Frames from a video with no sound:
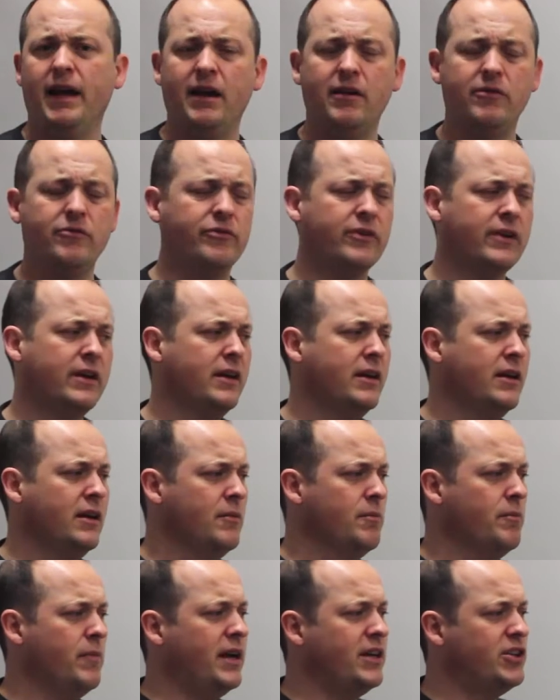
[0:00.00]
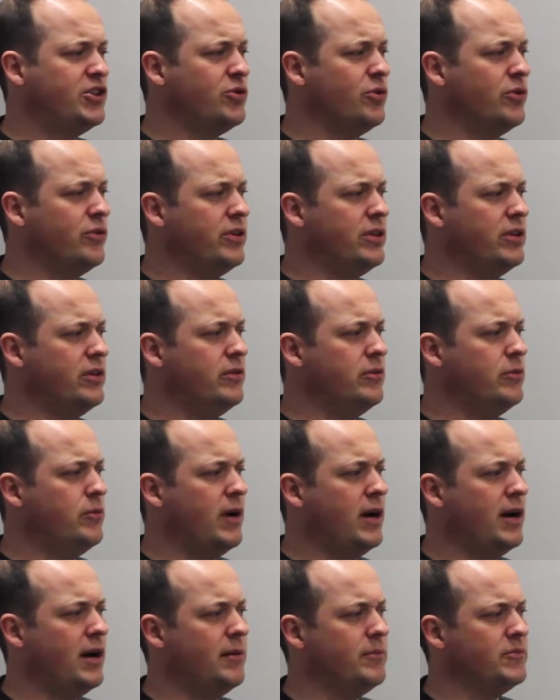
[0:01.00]
have. Make sure that you
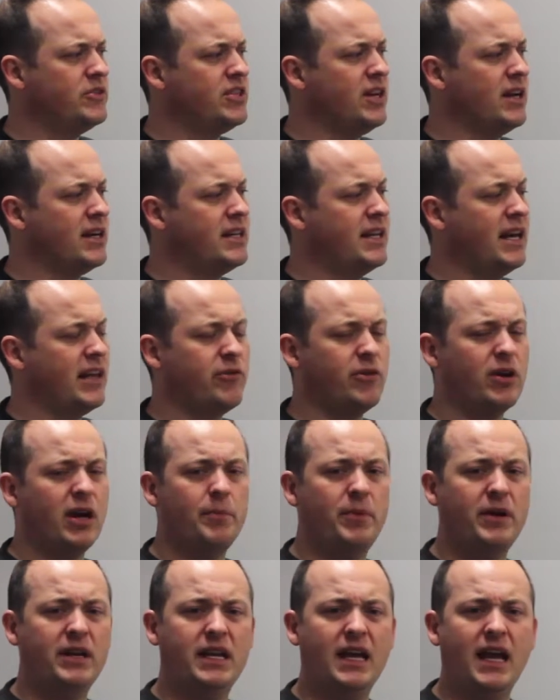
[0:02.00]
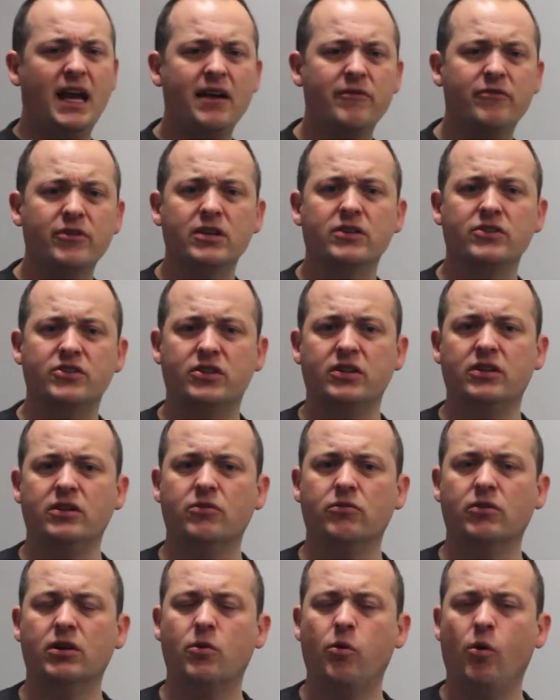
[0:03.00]
start gathering up any evidence that
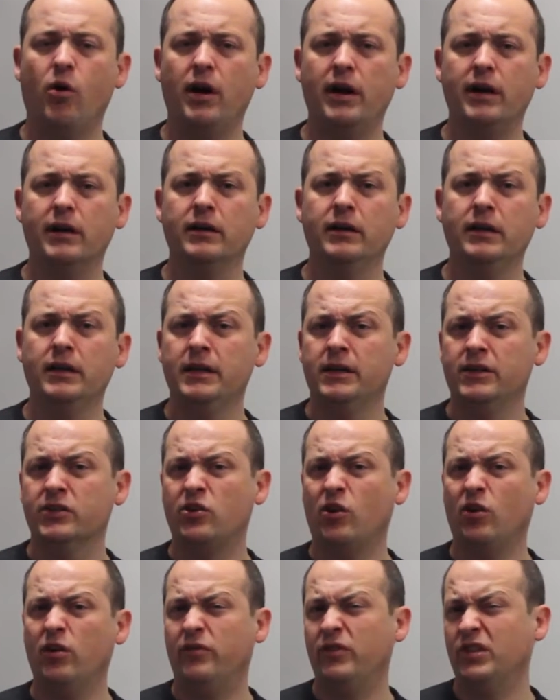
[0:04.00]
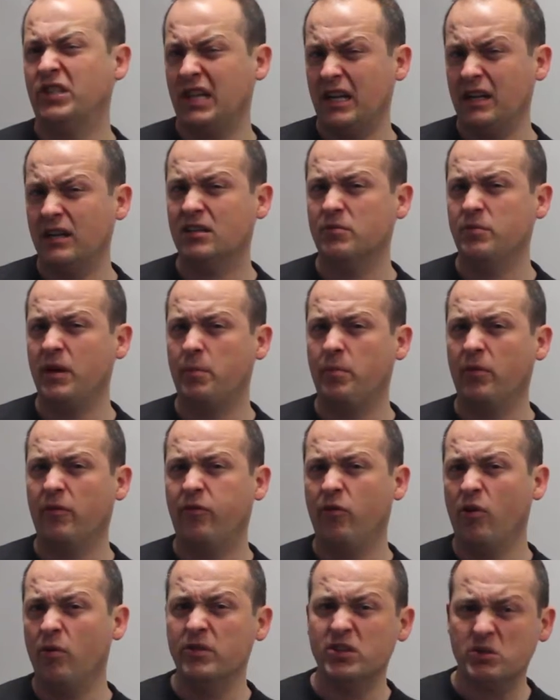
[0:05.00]
you require. So if you're saying it's about
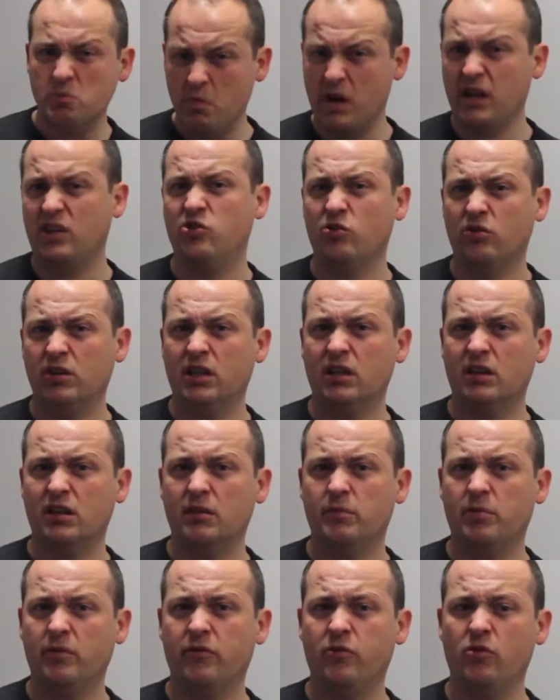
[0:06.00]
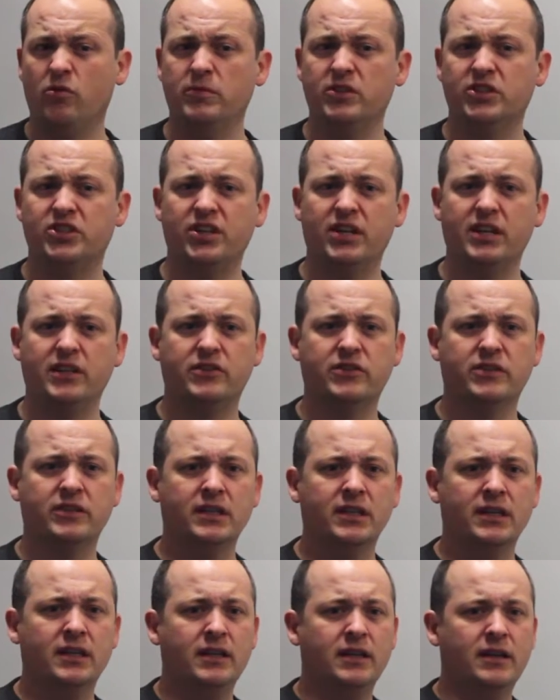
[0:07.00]
performance, make sure you get their performance sheets,
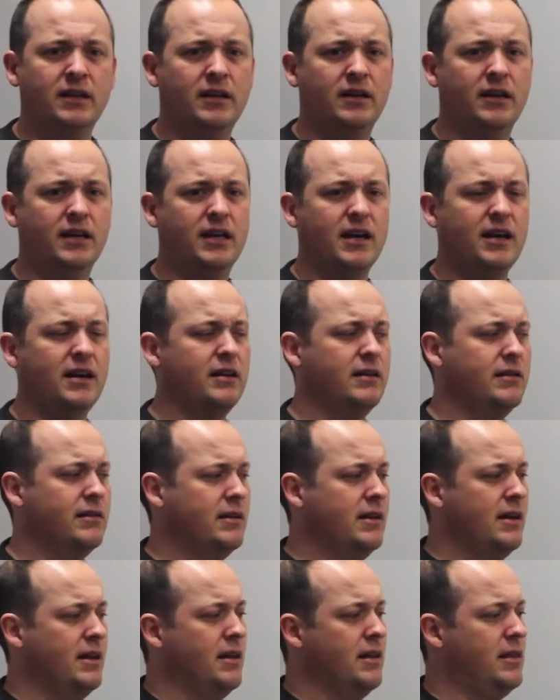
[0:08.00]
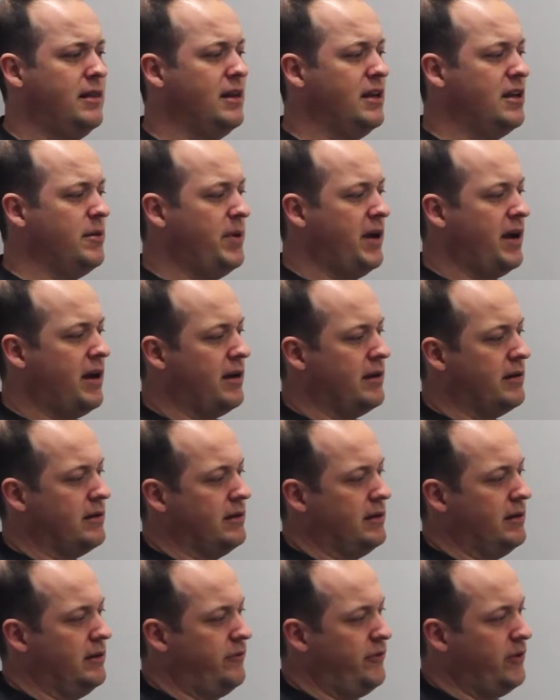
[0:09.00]
okay? Think
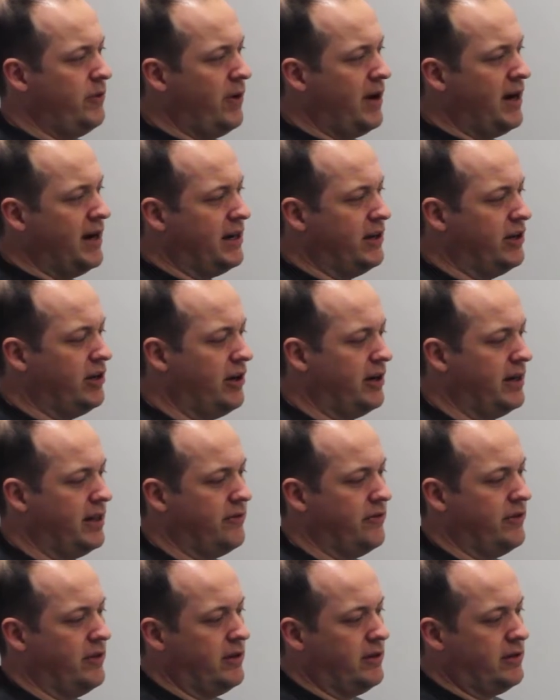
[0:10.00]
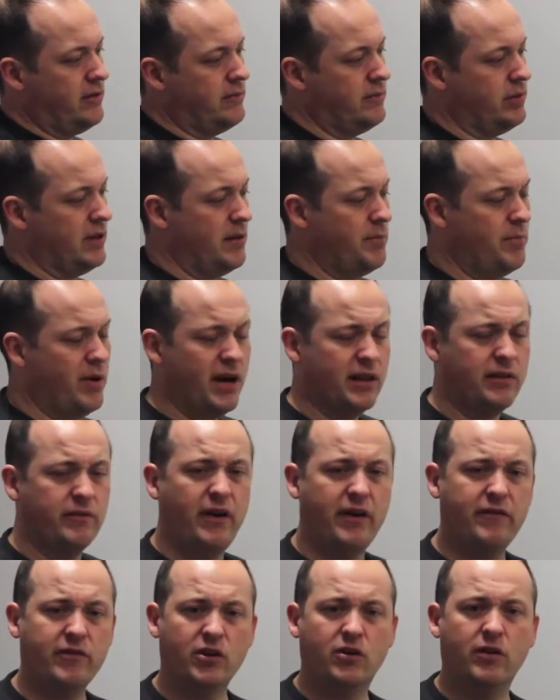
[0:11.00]
about if you are going to go down the path
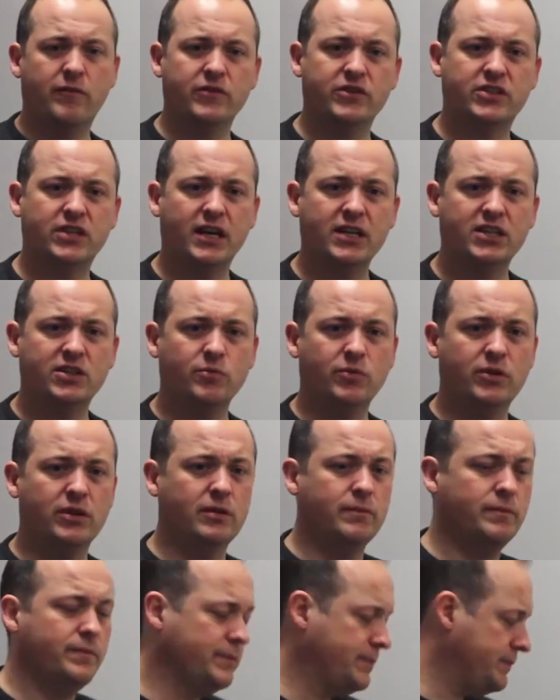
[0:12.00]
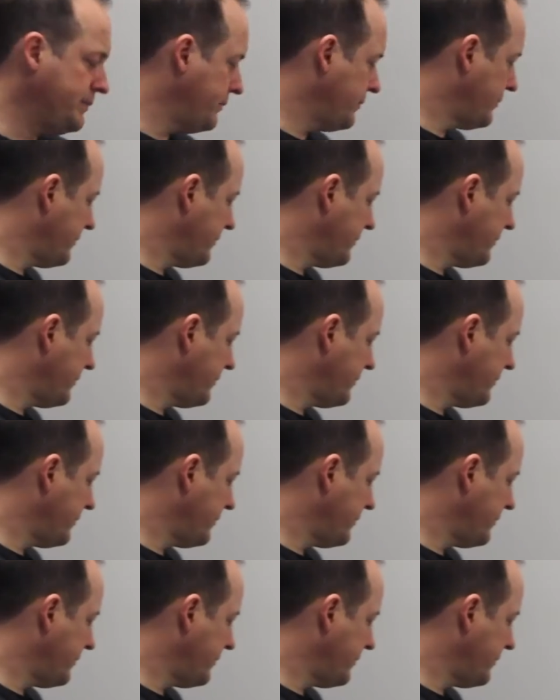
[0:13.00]
of having a conversation with them,